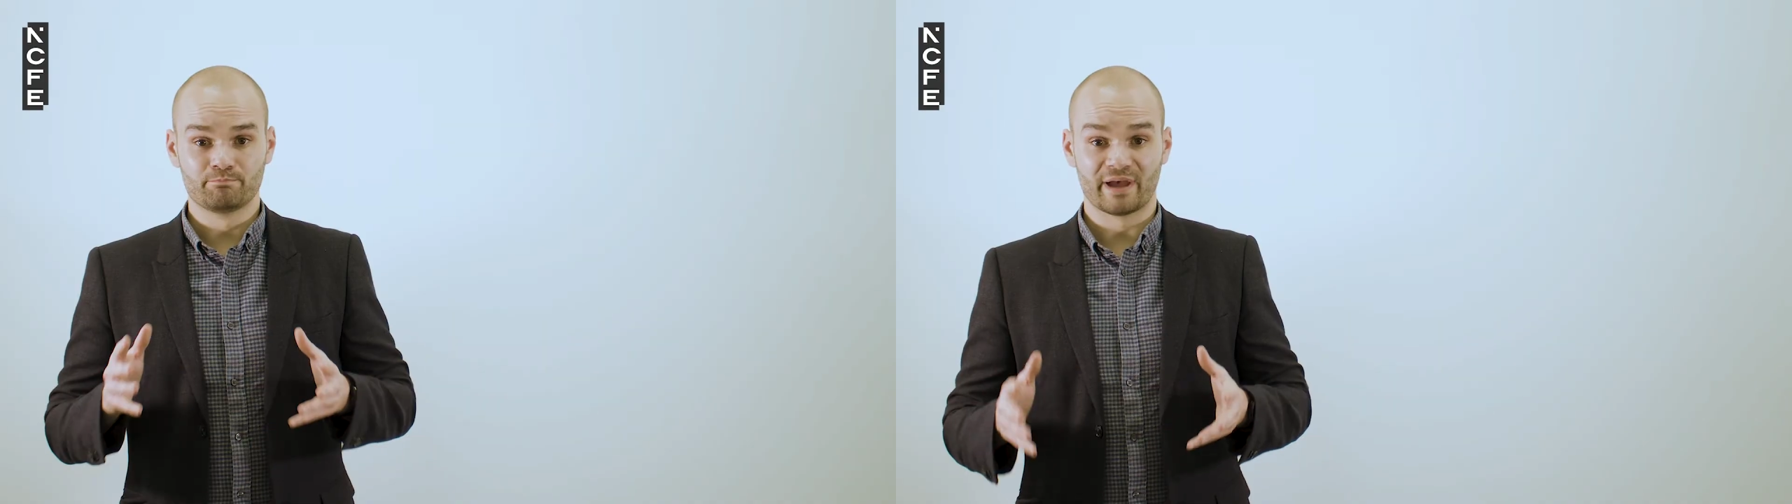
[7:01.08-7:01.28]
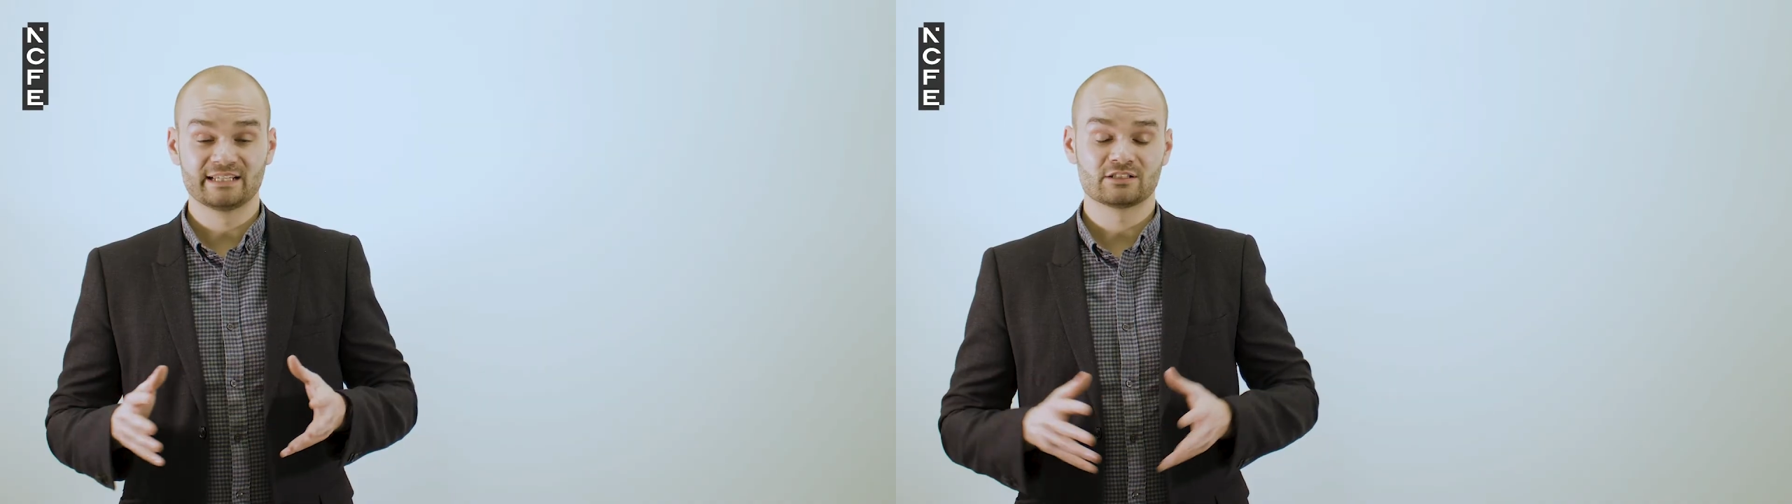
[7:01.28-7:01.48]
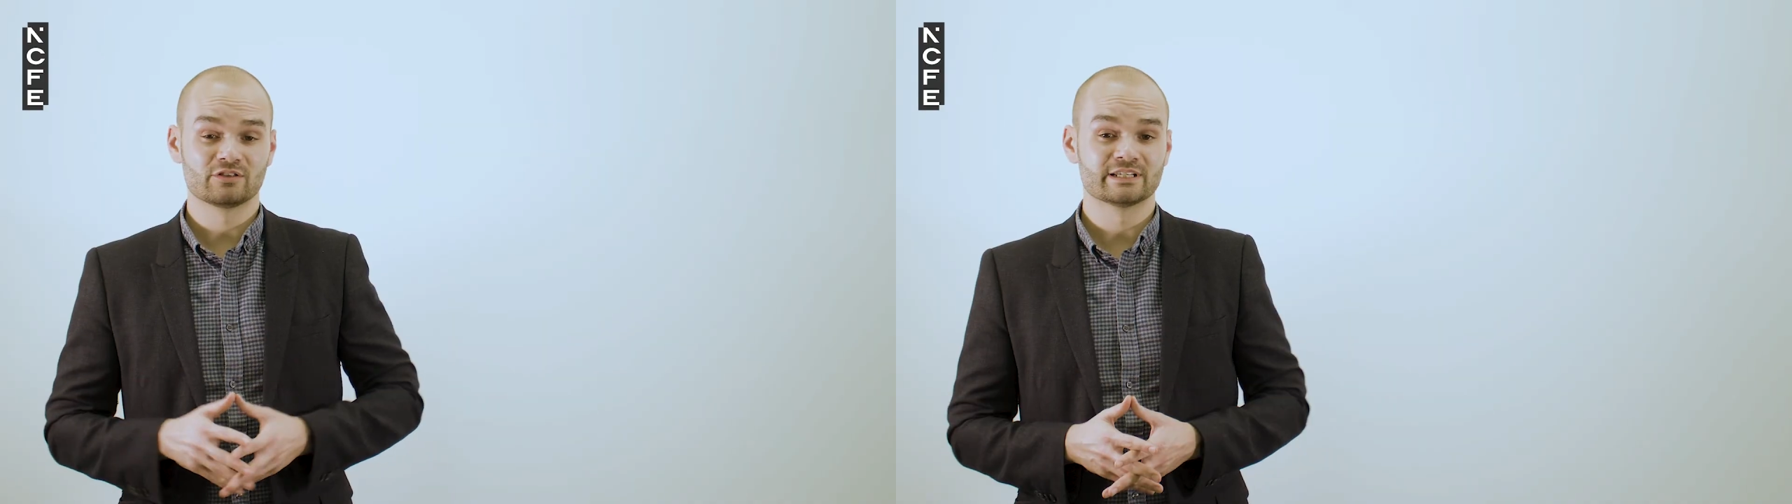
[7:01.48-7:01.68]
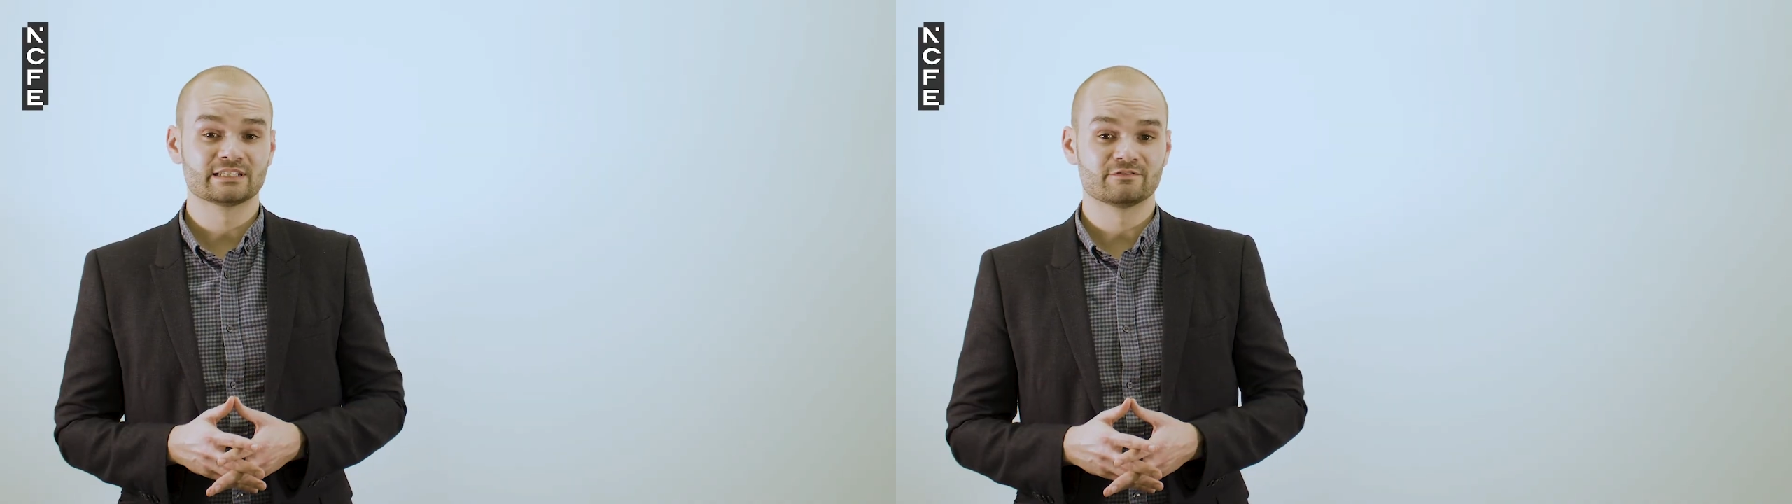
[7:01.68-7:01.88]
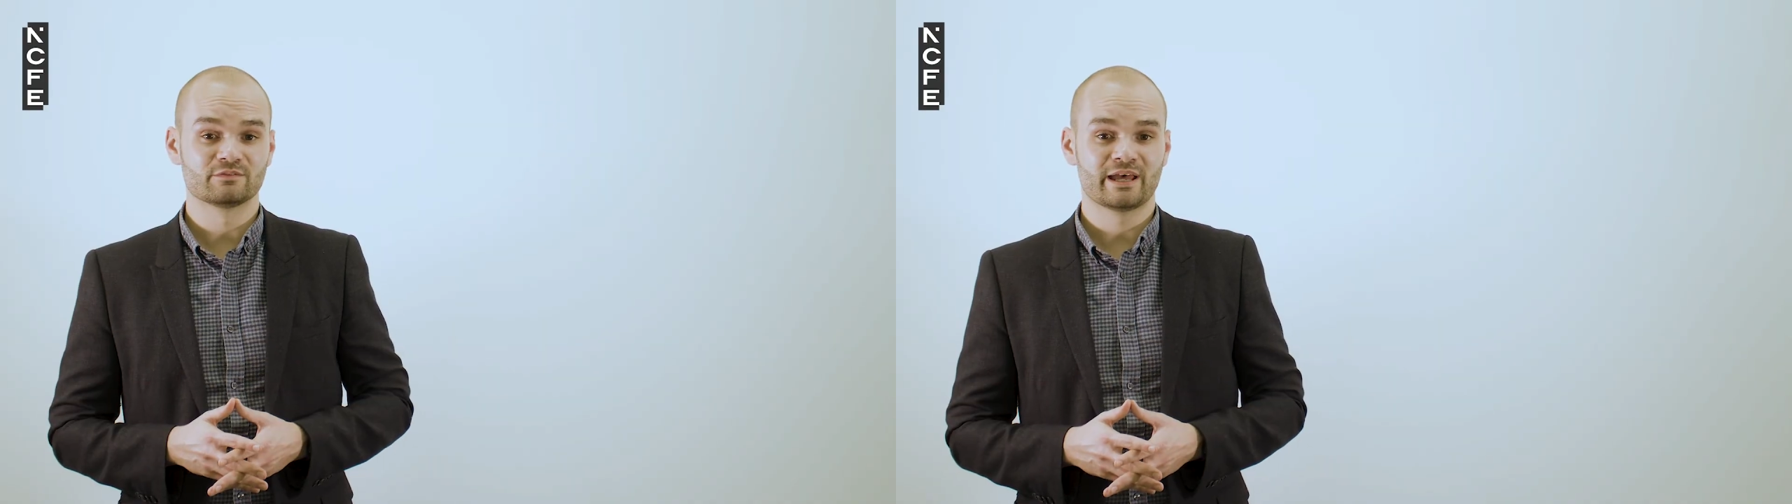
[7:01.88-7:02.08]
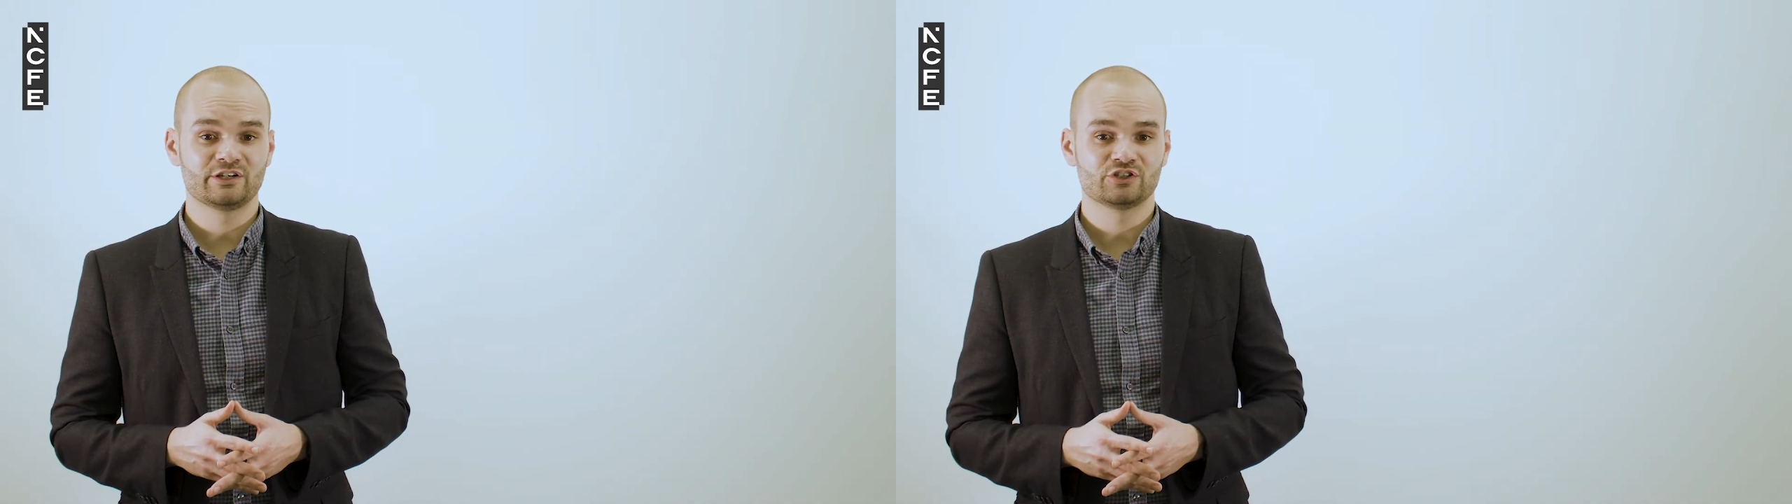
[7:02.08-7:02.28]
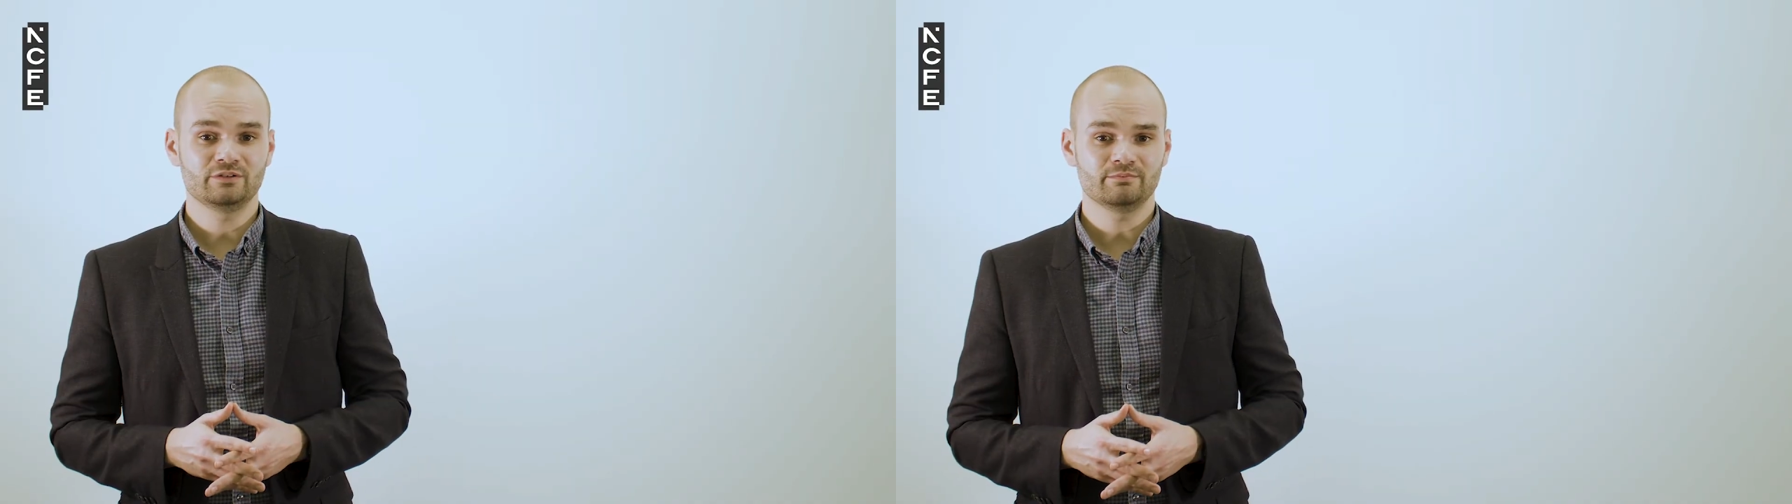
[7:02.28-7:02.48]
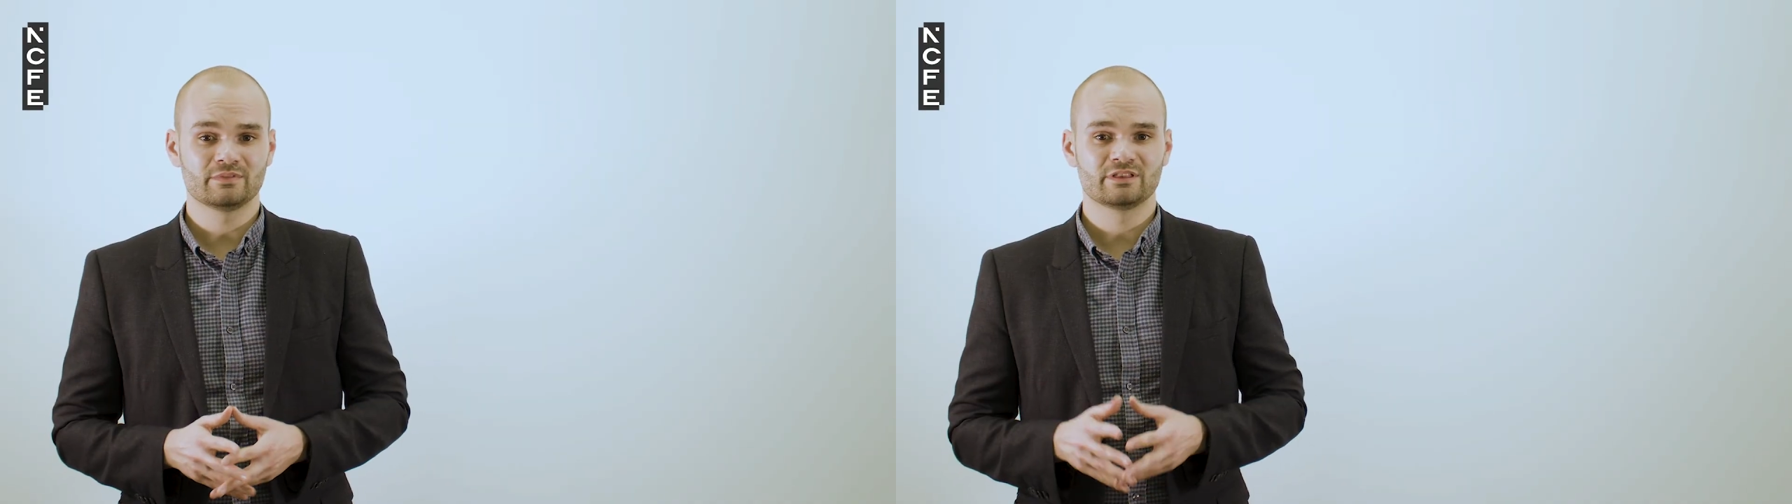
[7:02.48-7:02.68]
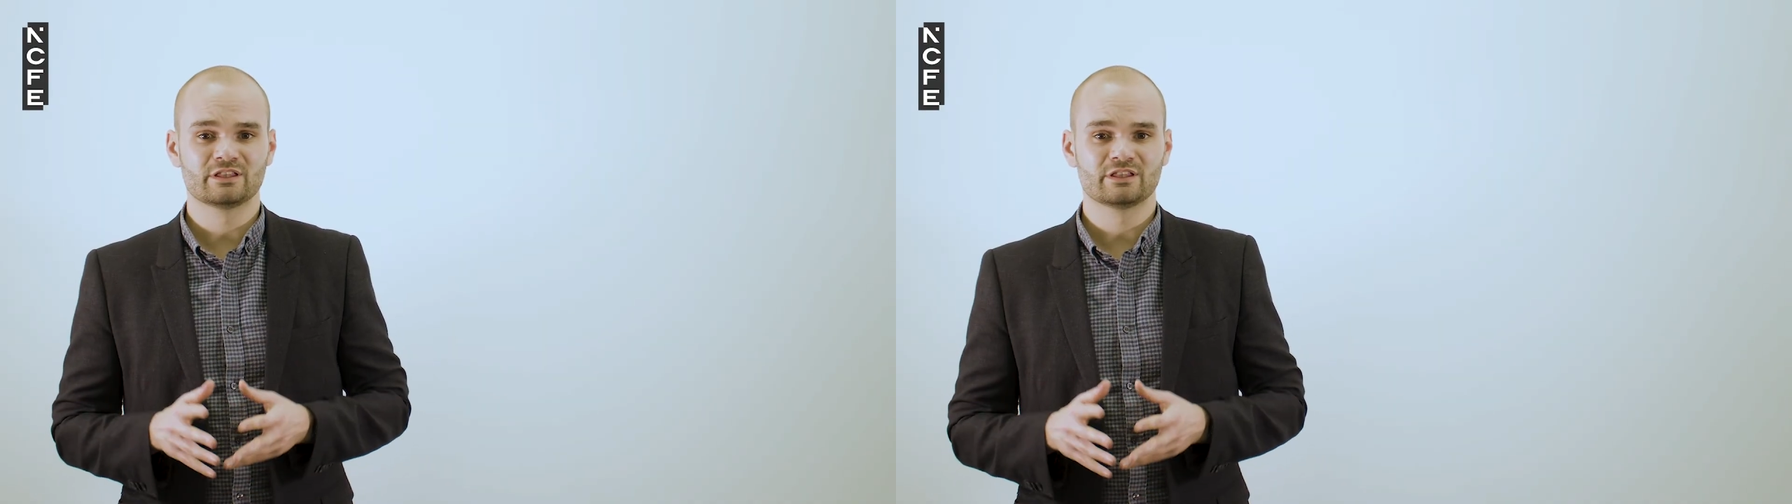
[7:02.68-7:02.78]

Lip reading: Based on this information,